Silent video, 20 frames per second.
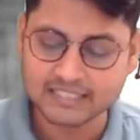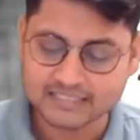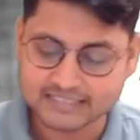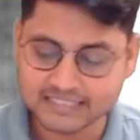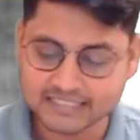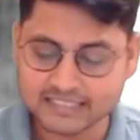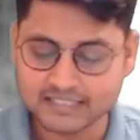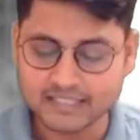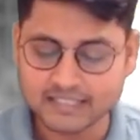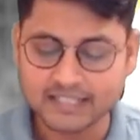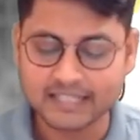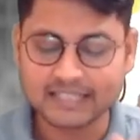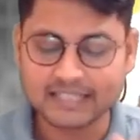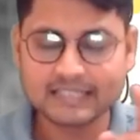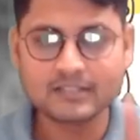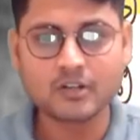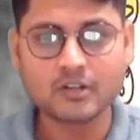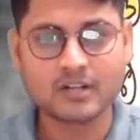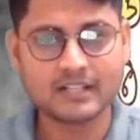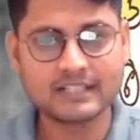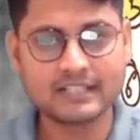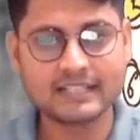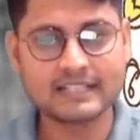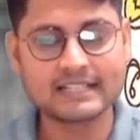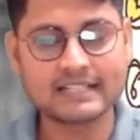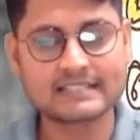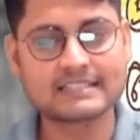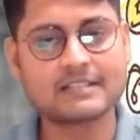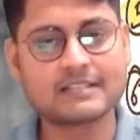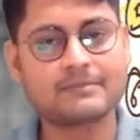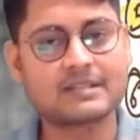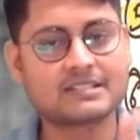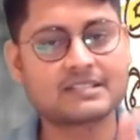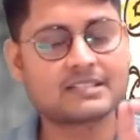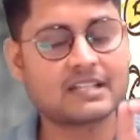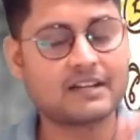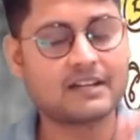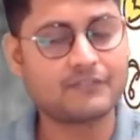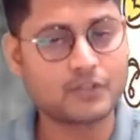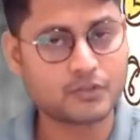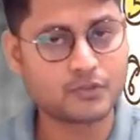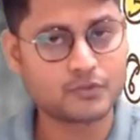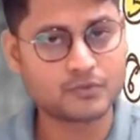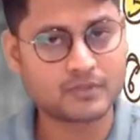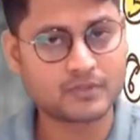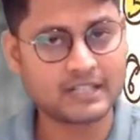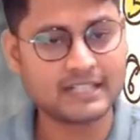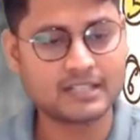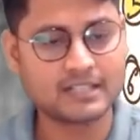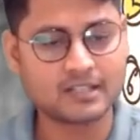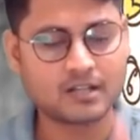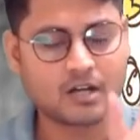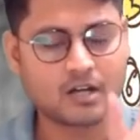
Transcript: See, in the auditing examination, after you write,